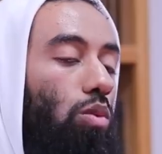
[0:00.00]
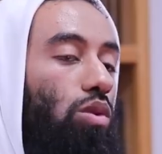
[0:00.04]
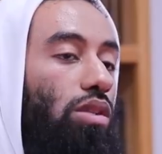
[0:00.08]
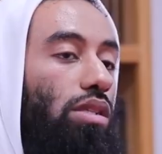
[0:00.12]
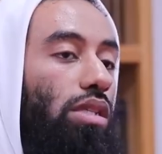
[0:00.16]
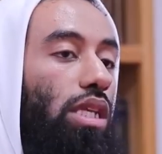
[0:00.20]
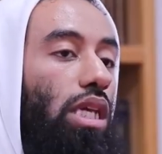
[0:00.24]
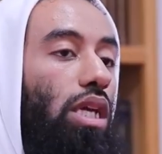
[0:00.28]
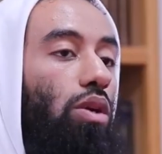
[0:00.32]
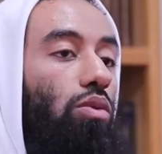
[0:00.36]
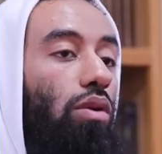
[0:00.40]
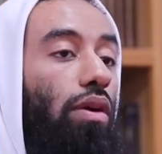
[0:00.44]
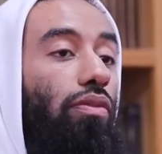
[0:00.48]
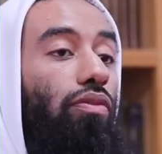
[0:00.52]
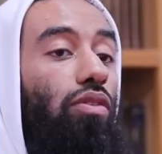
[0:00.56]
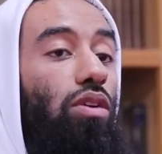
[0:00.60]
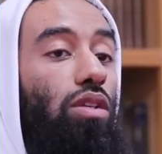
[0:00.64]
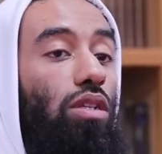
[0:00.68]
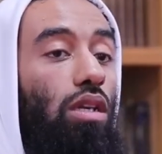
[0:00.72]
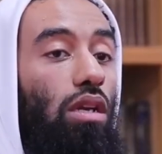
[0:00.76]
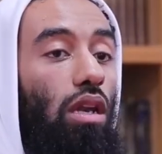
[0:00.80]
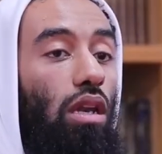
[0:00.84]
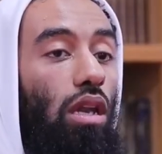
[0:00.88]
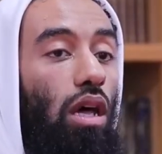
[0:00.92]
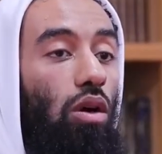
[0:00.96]
He would seek
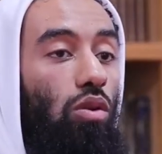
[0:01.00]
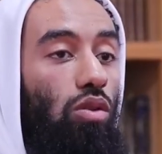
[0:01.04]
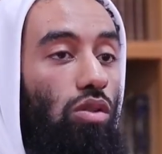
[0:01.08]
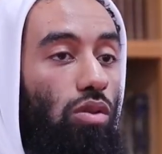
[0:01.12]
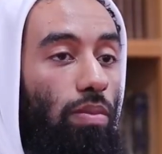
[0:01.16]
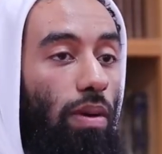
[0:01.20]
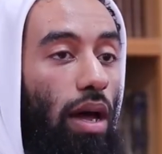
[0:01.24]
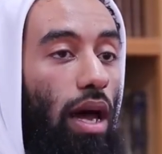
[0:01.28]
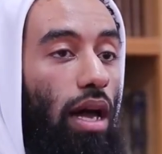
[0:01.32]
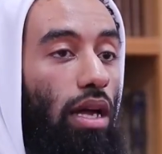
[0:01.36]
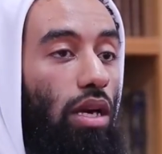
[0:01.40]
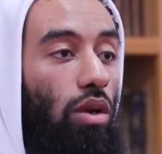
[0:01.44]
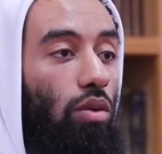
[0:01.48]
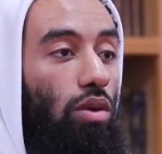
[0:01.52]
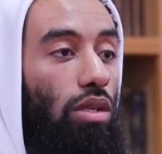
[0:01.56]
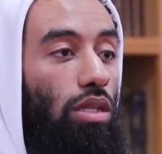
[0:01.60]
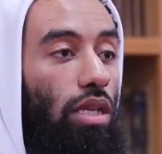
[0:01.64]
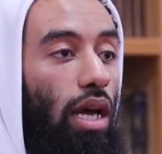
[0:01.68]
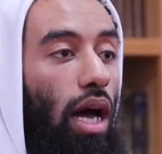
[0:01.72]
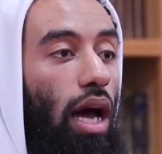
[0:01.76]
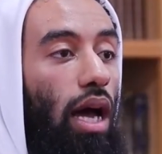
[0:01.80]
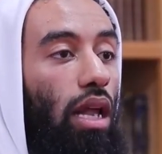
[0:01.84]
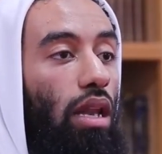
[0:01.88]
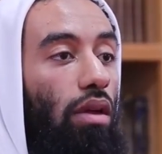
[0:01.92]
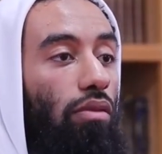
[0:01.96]
refuge in Allah subhanahu wa
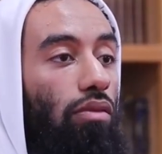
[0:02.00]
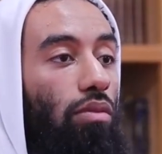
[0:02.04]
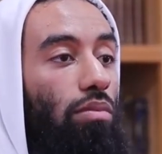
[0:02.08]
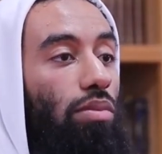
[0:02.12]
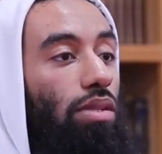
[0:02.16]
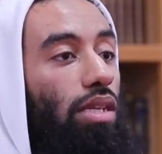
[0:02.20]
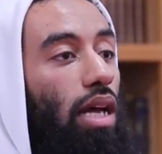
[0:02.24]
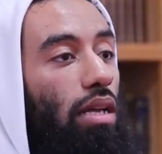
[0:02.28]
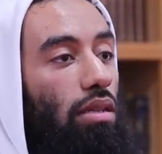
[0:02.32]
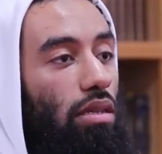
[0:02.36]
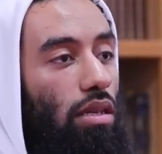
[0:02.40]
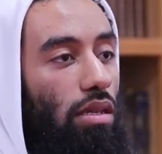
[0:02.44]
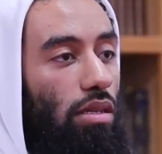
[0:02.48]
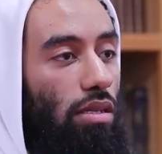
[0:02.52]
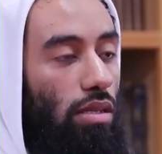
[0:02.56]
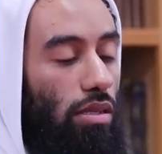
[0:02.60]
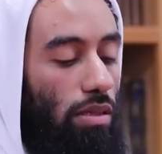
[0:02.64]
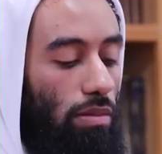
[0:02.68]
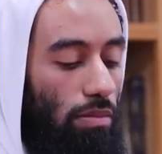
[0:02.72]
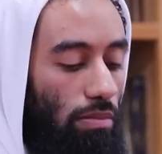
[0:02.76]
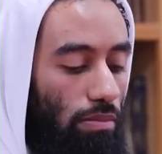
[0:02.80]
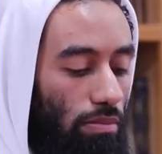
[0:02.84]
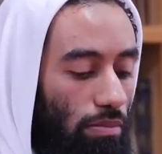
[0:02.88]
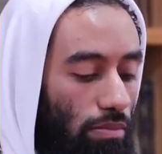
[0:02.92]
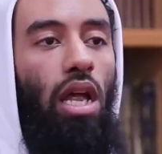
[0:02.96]
ta'ala from sadness.